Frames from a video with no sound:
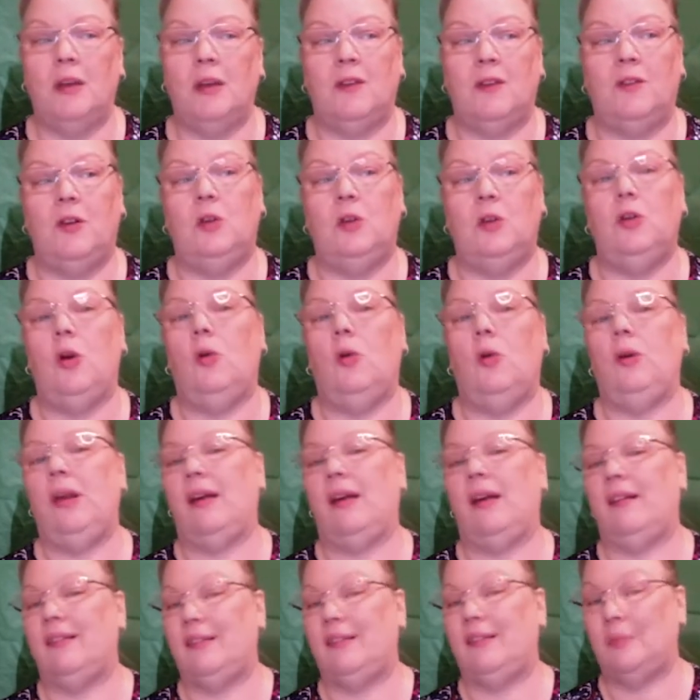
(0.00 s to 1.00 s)
If you don't
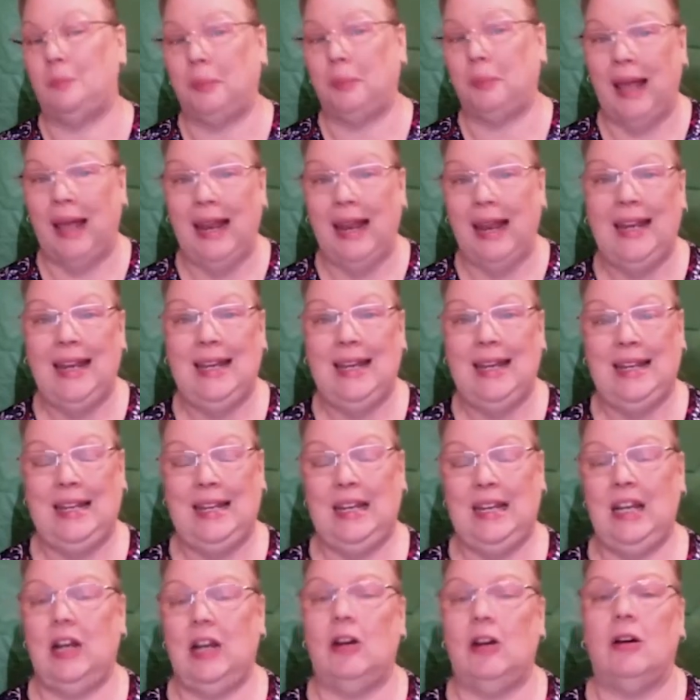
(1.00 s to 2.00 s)
explain it
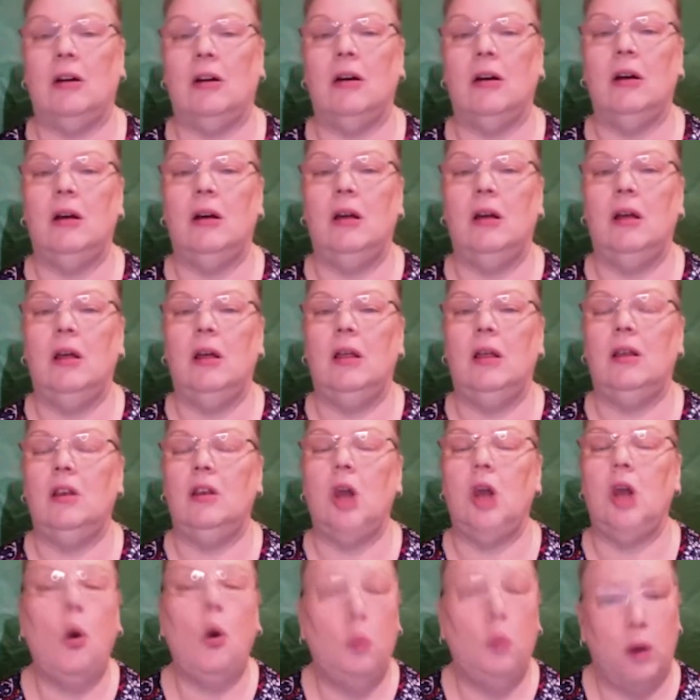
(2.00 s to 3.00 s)
here,
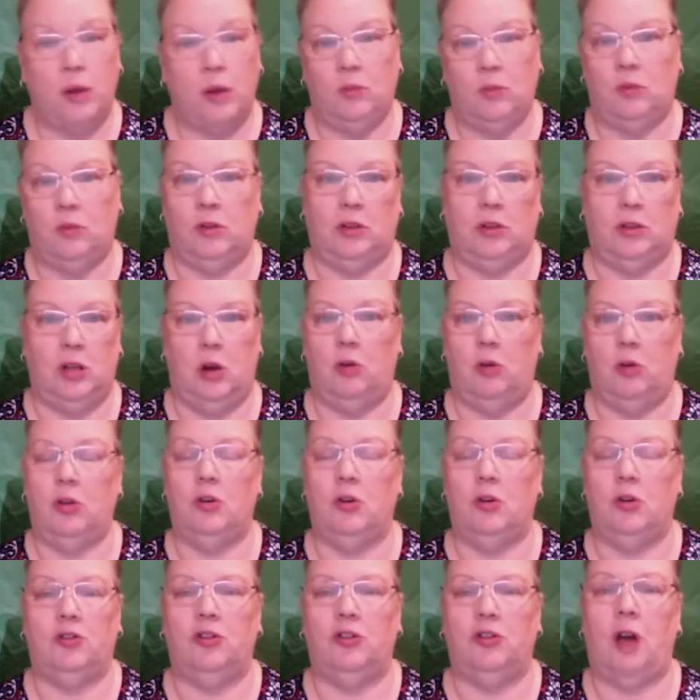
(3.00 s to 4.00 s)
no one will know
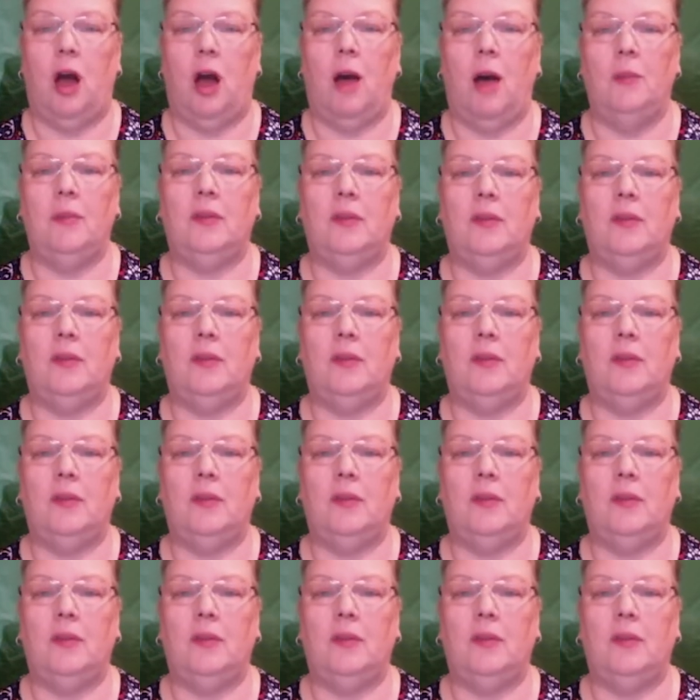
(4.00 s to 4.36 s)
your job.